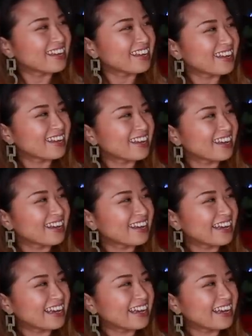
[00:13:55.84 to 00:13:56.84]

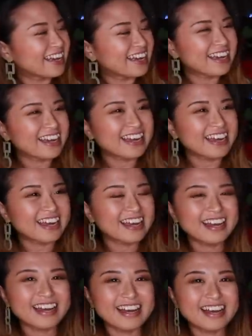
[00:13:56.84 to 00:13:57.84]

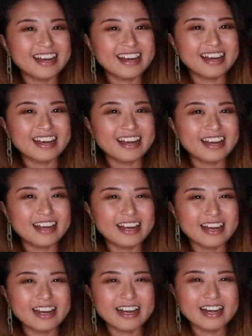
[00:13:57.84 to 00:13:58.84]

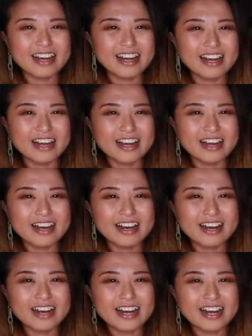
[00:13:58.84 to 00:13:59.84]

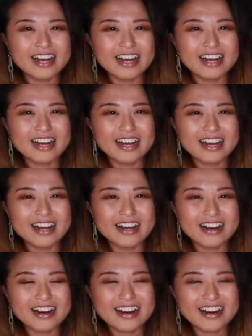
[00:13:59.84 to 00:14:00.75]
The person shown says nothing.